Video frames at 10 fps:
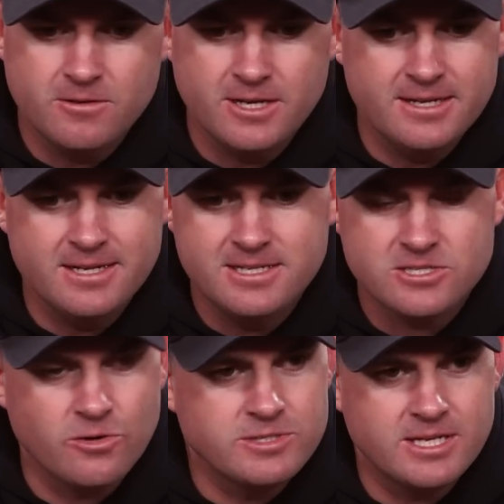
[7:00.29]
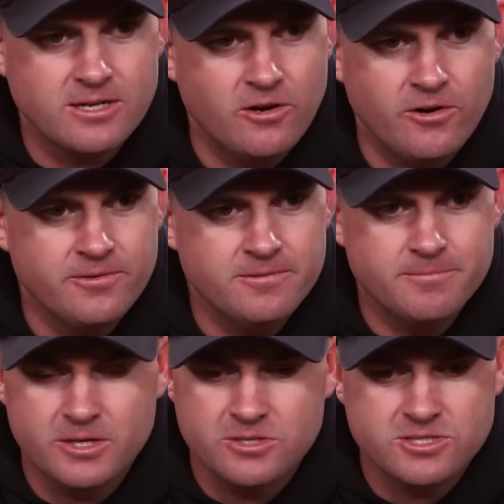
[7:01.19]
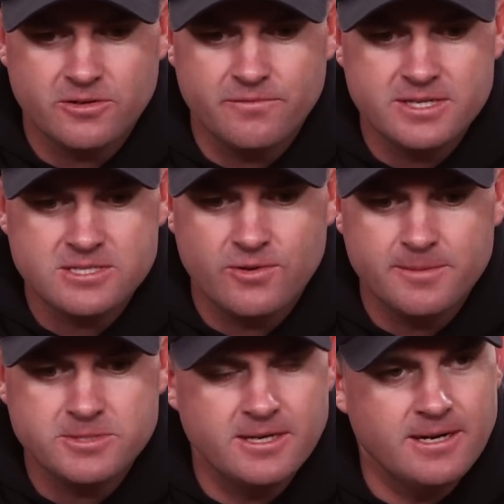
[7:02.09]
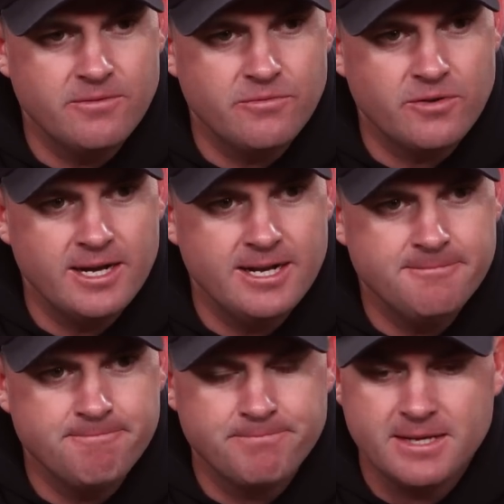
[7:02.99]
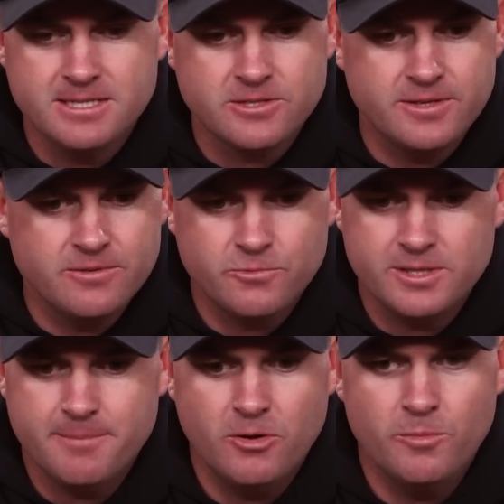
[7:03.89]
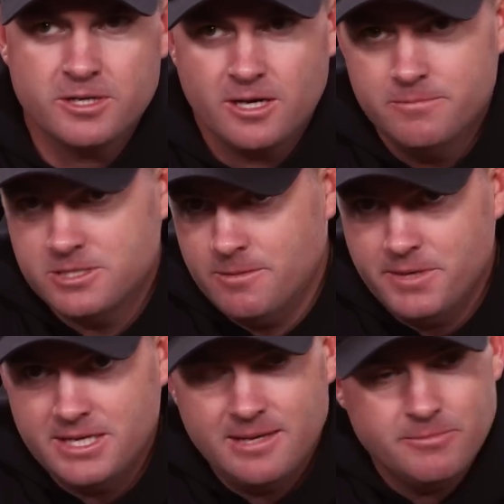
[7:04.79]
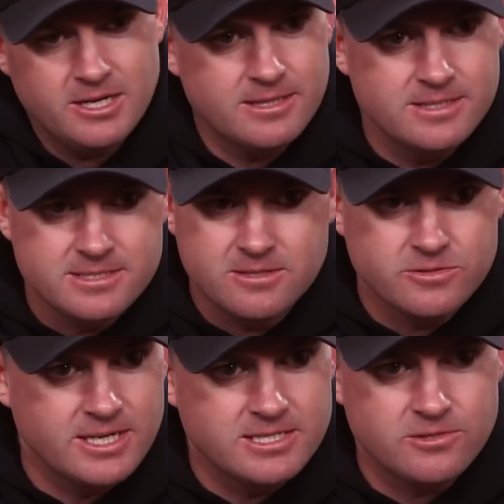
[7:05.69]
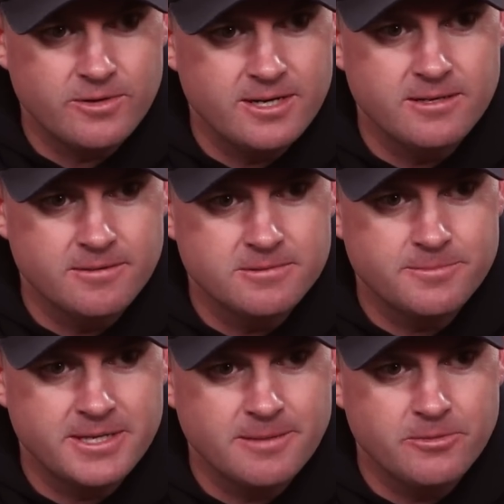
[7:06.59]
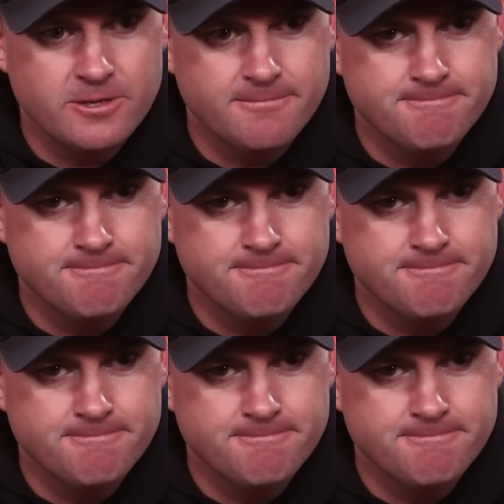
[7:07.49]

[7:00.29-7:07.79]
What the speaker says: It doesn't always get called, but you still invest the reps in it every Friday. And so then when that moment comes in a big game like this, those guys are ready to make that play.